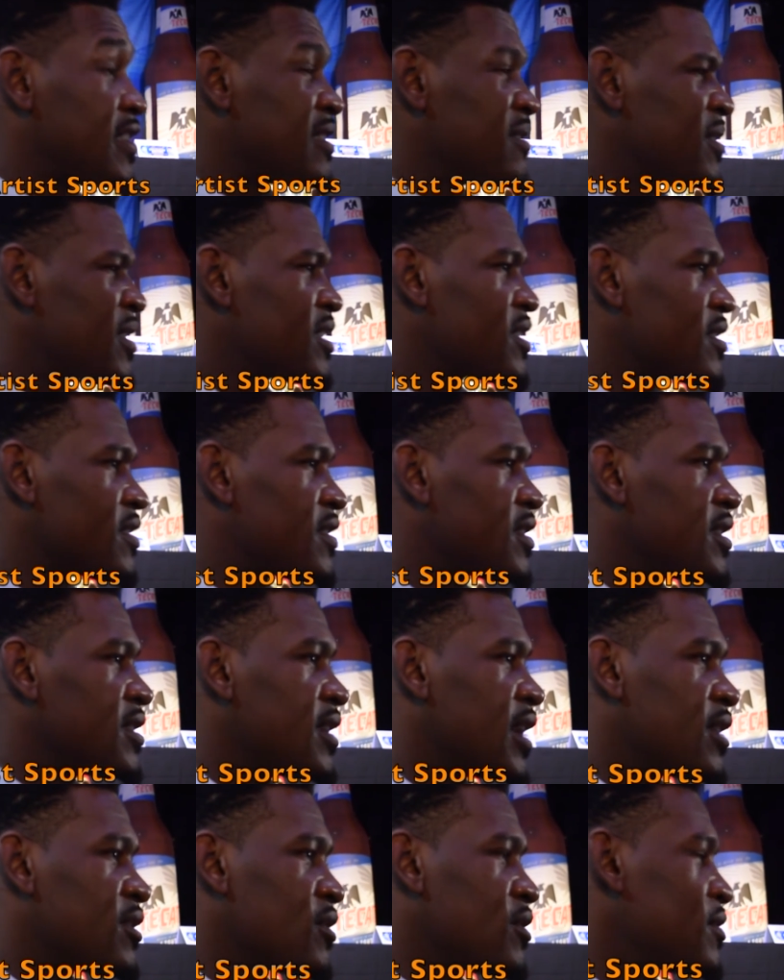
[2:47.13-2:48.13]
Is he really
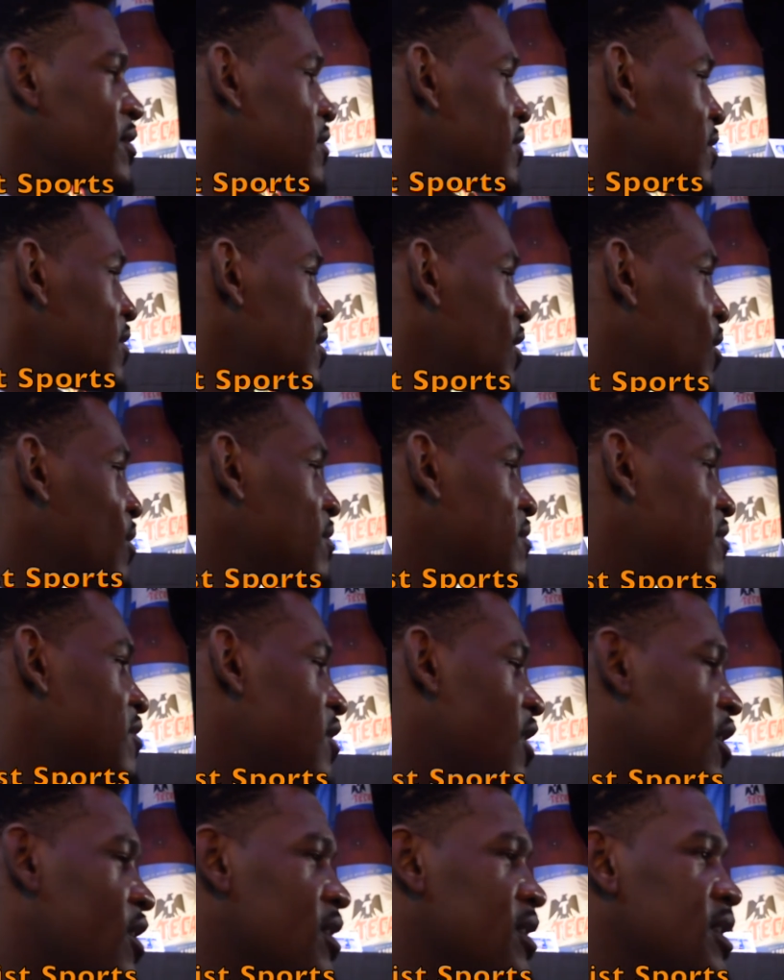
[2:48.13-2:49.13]
considered? I thought
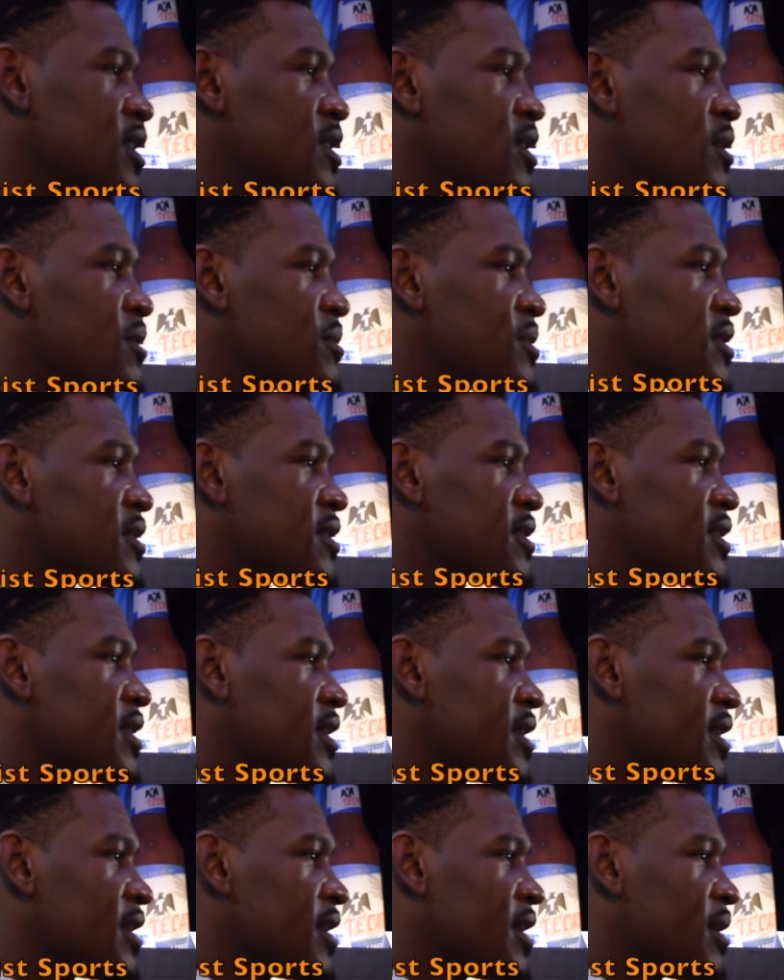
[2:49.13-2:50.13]
Chocolito was.
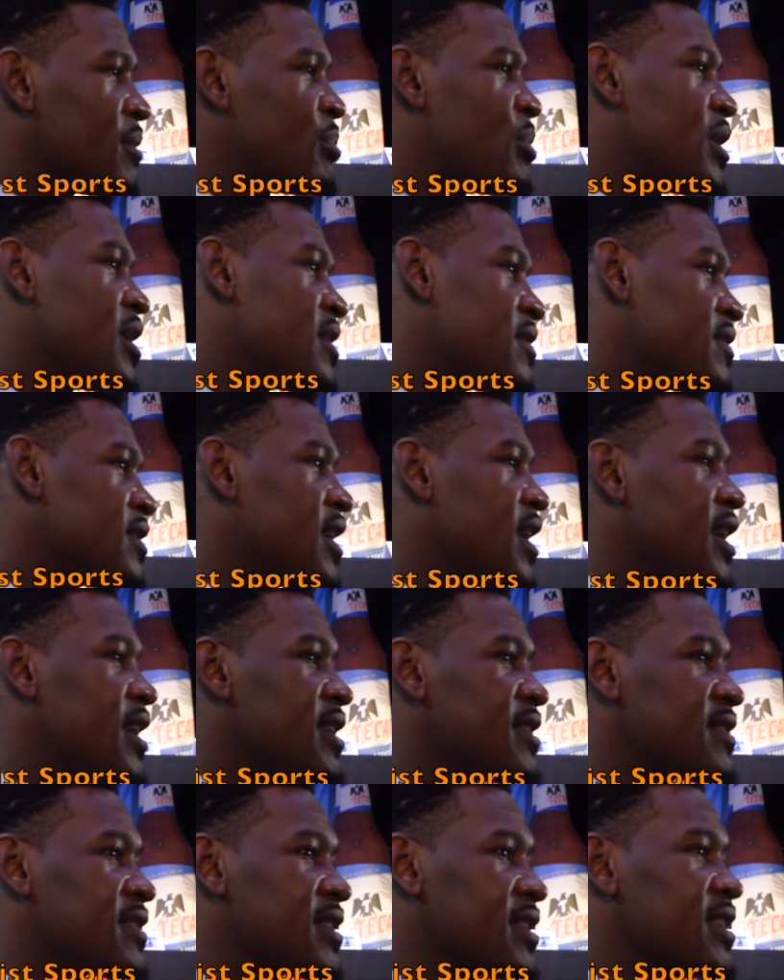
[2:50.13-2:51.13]
But
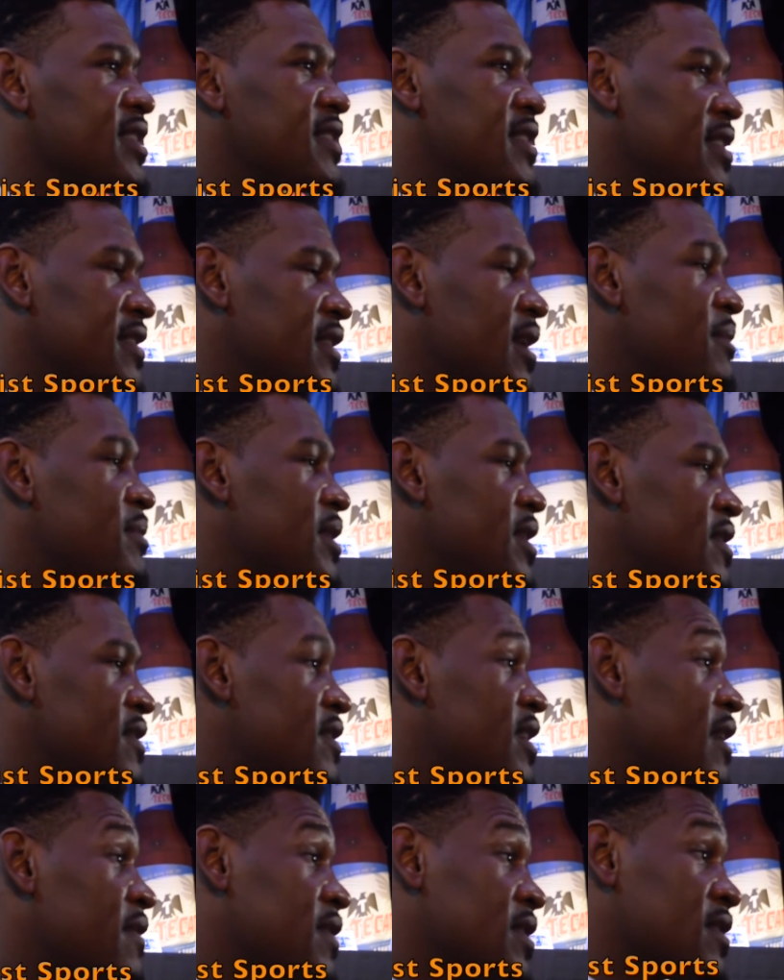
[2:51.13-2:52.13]
yeah, he's up there.
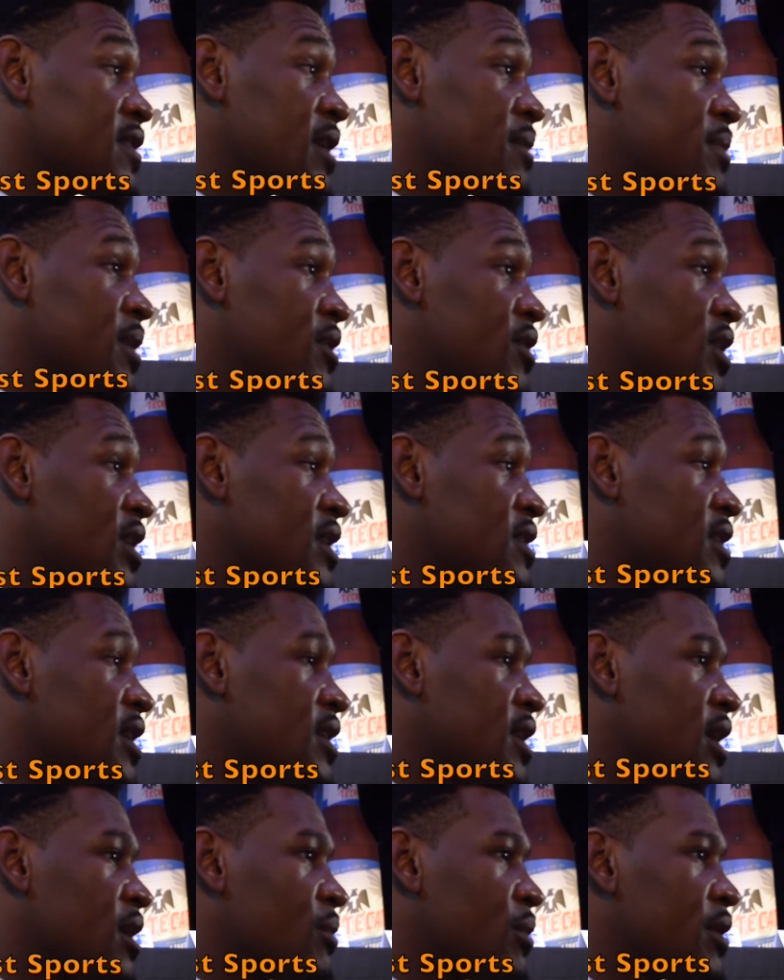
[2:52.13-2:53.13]
He's definitely up there. You can't
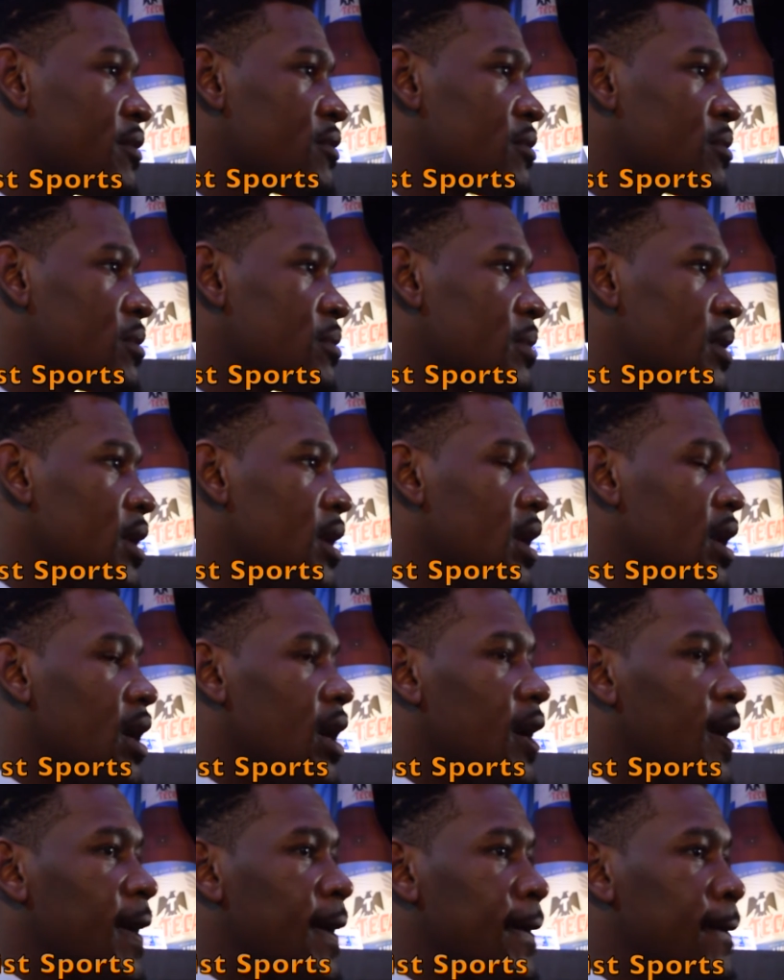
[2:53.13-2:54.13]
take that away from
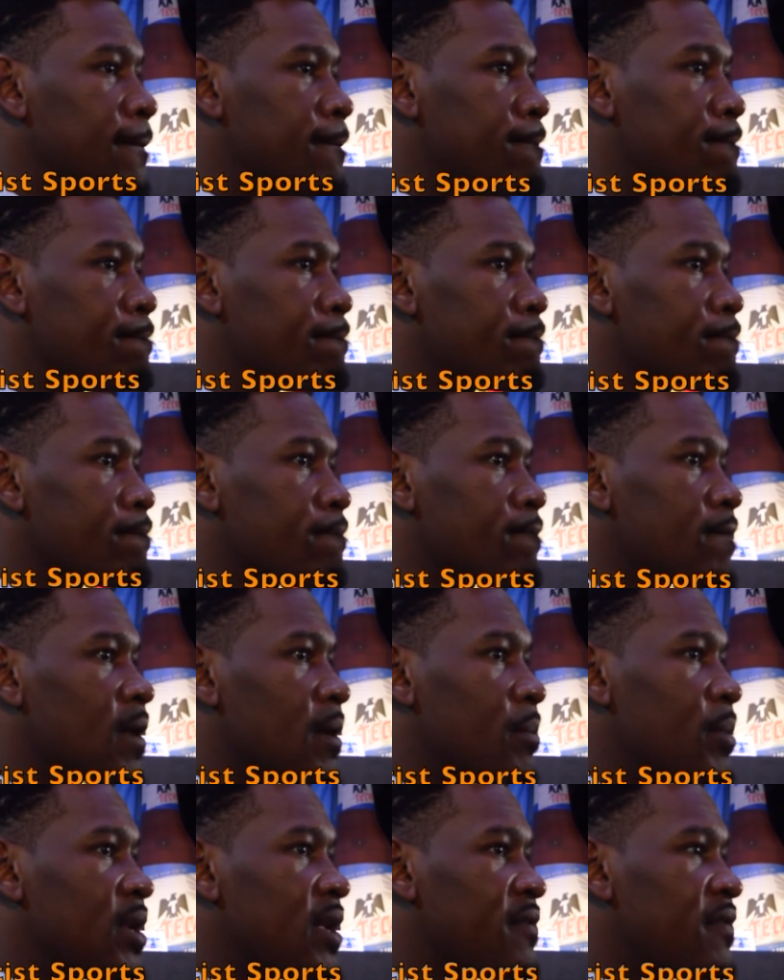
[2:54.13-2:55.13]

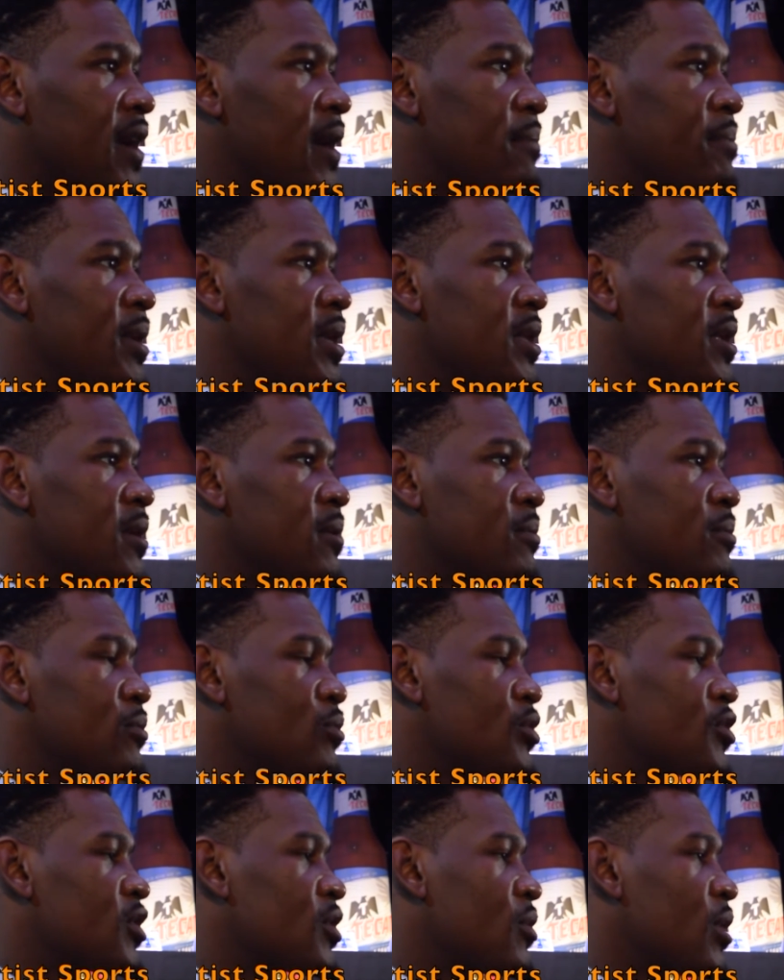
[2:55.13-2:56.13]
him. But if I beat him,
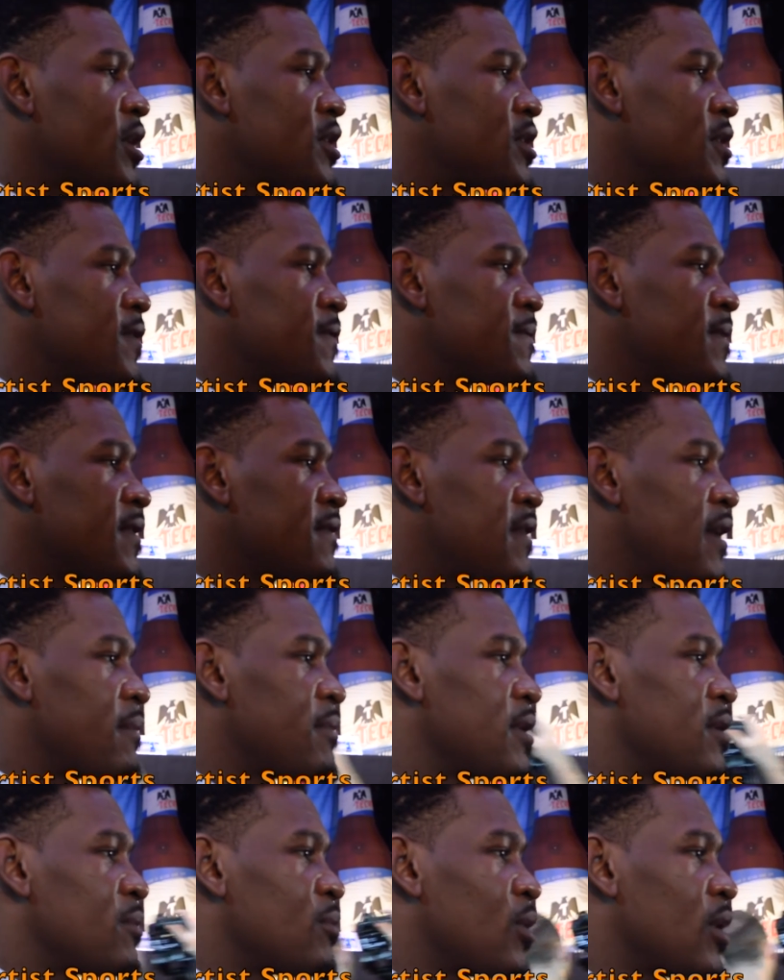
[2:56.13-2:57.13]
what's your question? If I
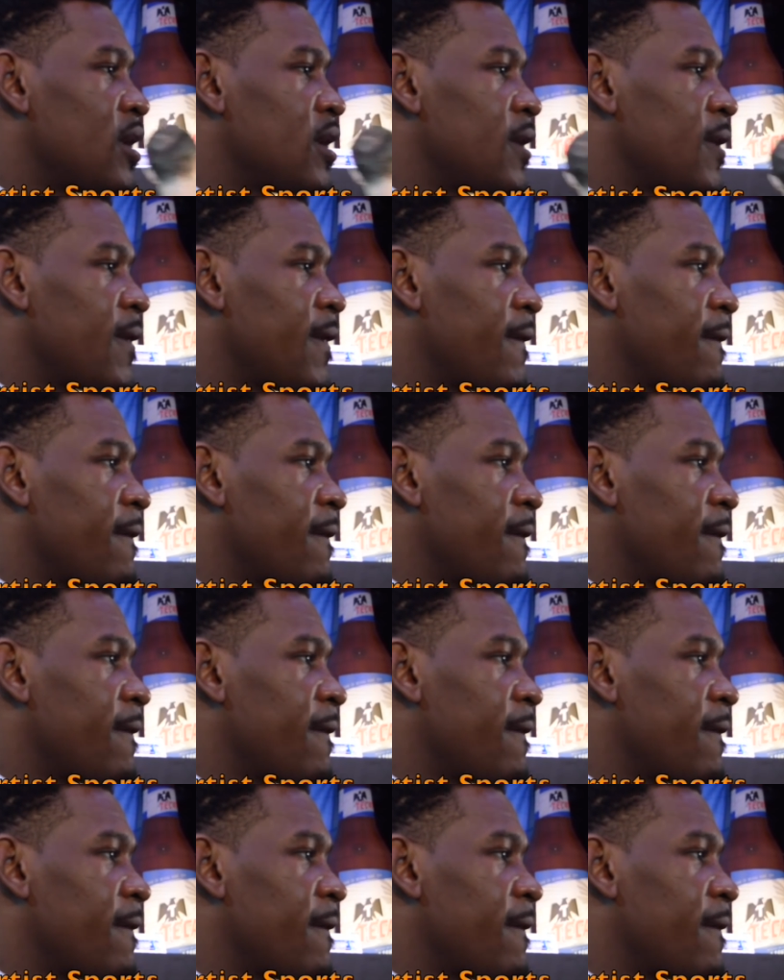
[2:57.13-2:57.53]
beat him, what?